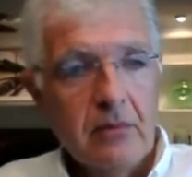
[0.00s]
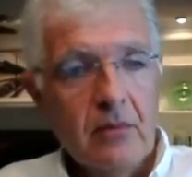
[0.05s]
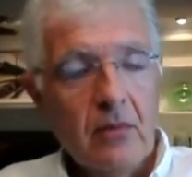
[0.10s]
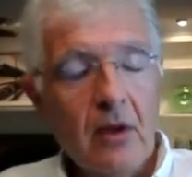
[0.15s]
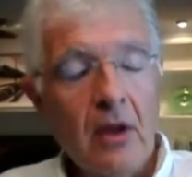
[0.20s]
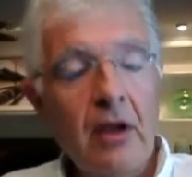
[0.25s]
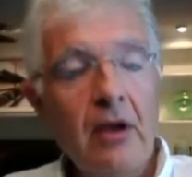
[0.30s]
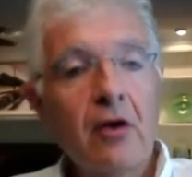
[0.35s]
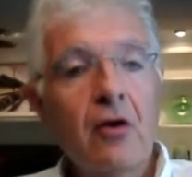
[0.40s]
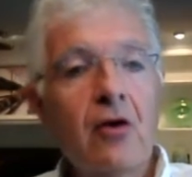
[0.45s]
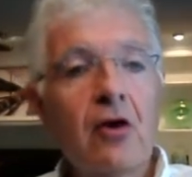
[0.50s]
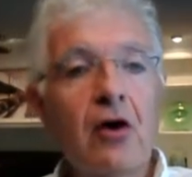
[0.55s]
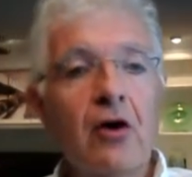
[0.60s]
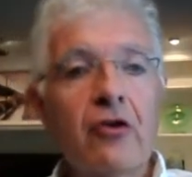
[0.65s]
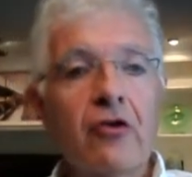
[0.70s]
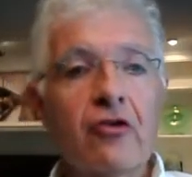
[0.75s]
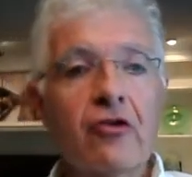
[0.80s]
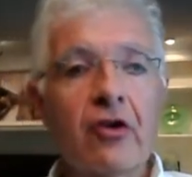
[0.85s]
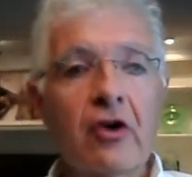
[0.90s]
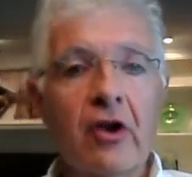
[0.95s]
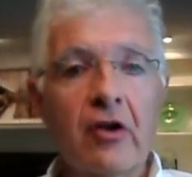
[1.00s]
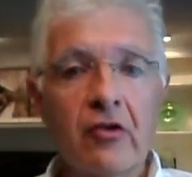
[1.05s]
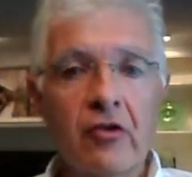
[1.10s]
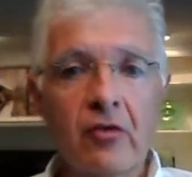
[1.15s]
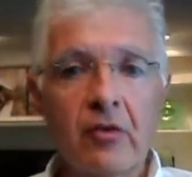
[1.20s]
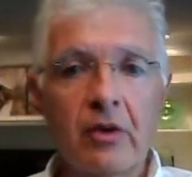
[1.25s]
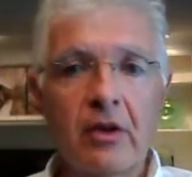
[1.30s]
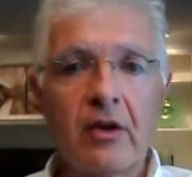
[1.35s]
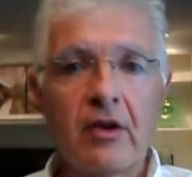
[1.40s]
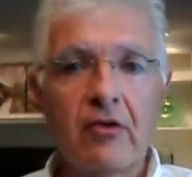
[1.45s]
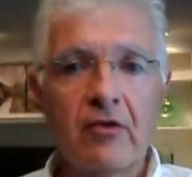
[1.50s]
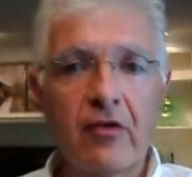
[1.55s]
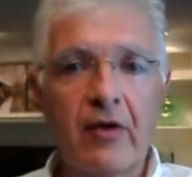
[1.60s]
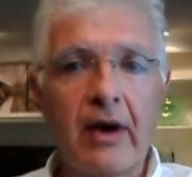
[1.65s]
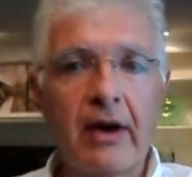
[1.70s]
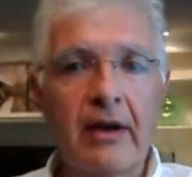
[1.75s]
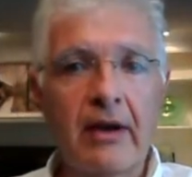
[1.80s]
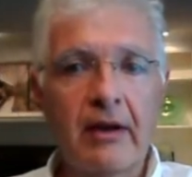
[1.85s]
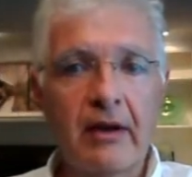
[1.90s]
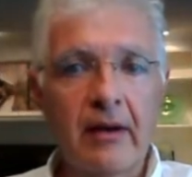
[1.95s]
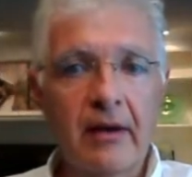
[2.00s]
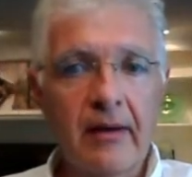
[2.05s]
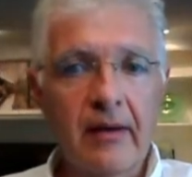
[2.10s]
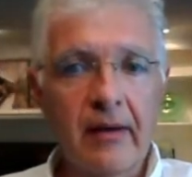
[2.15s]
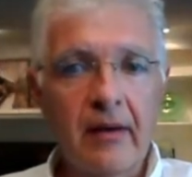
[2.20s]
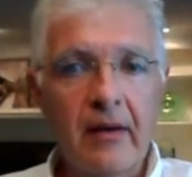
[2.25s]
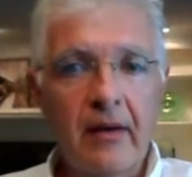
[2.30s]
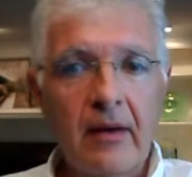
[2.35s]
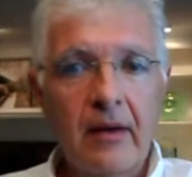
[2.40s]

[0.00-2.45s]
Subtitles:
In consonance with these findings,